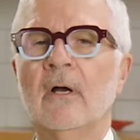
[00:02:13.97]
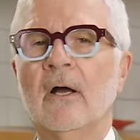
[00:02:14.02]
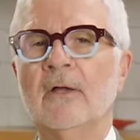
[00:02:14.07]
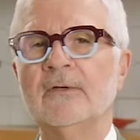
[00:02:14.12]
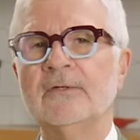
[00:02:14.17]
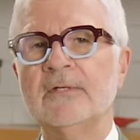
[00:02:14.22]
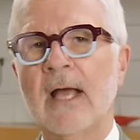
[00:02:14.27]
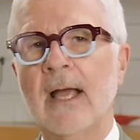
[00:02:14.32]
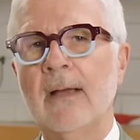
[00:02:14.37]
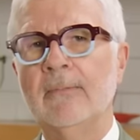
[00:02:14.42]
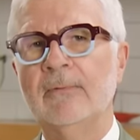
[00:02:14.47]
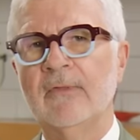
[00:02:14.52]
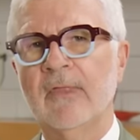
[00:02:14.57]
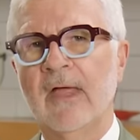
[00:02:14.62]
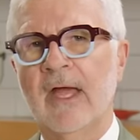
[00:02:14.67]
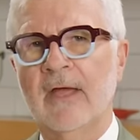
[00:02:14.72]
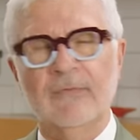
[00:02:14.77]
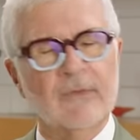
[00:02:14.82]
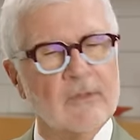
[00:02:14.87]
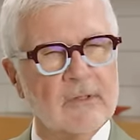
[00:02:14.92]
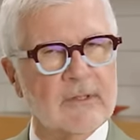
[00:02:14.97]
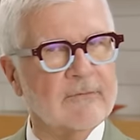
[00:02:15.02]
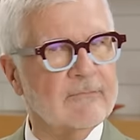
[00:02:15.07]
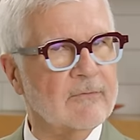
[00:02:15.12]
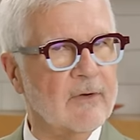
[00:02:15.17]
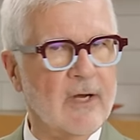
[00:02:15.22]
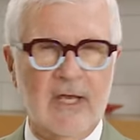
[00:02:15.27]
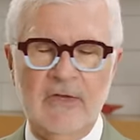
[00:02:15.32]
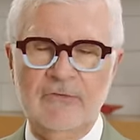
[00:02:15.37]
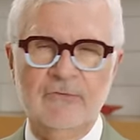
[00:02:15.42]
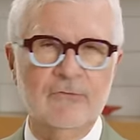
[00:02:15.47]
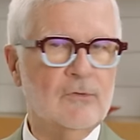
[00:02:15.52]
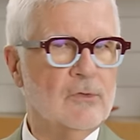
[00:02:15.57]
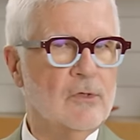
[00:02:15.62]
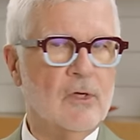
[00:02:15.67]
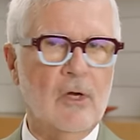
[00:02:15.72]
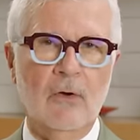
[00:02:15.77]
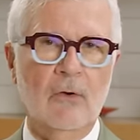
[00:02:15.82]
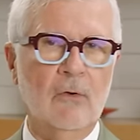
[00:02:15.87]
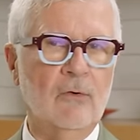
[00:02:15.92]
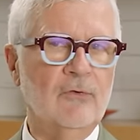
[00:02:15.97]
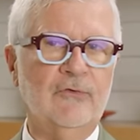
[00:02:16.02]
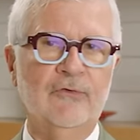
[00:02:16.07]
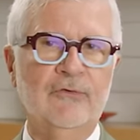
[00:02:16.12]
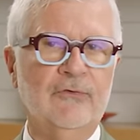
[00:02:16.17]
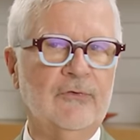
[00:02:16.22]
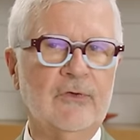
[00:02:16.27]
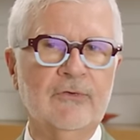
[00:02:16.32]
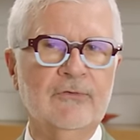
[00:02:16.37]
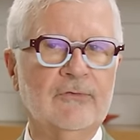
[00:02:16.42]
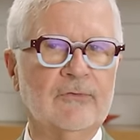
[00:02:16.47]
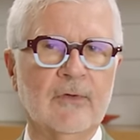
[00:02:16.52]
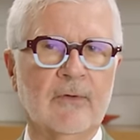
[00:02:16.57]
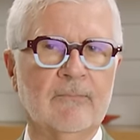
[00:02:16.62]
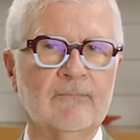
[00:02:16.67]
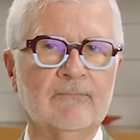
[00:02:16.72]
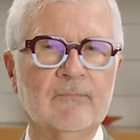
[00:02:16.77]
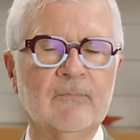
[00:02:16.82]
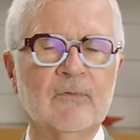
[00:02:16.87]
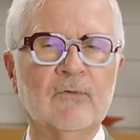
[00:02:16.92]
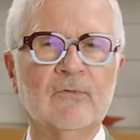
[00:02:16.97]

On top of that, the liver has no system